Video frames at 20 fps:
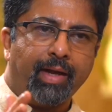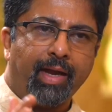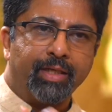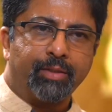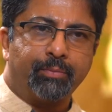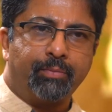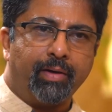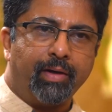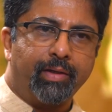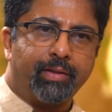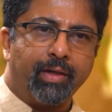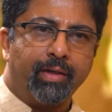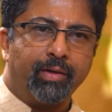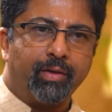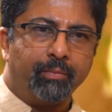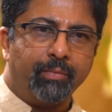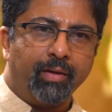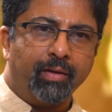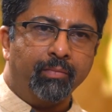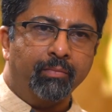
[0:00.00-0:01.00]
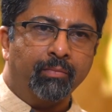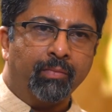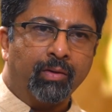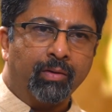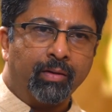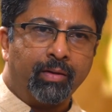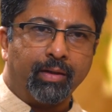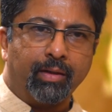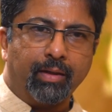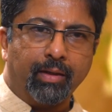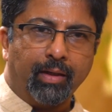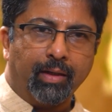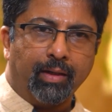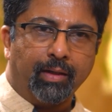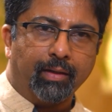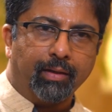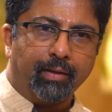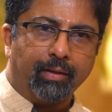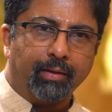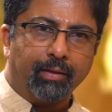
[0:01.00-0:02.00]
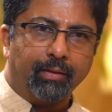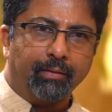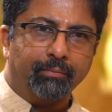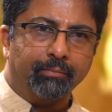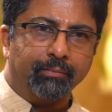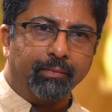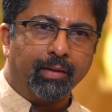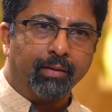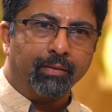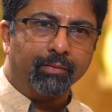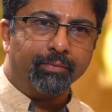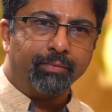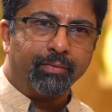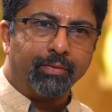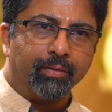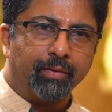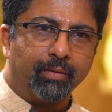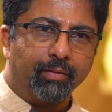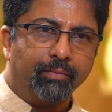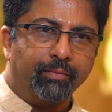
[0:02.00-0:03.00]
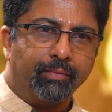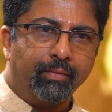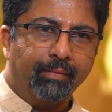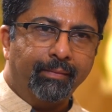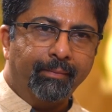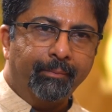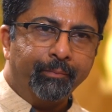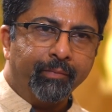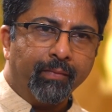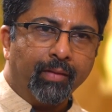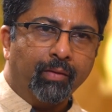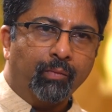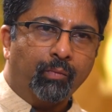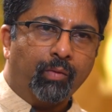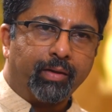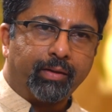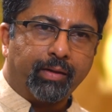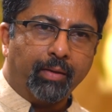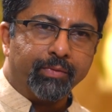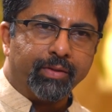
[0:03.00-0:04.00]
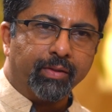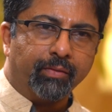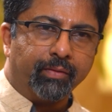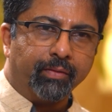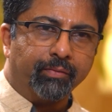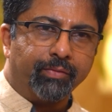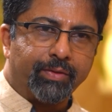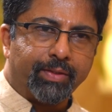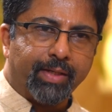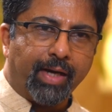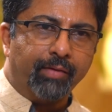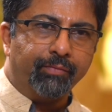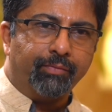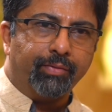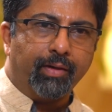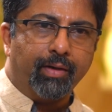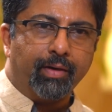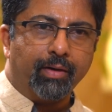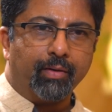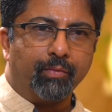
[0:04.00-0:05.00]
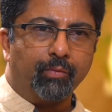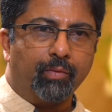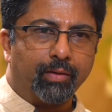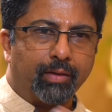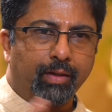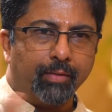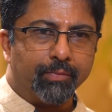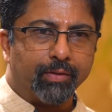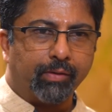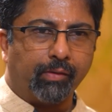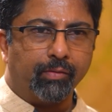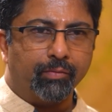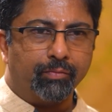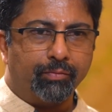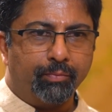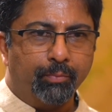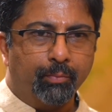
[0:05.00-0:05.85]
aspiration to be more, you know, sort of what comes out of Stanford or what comes out of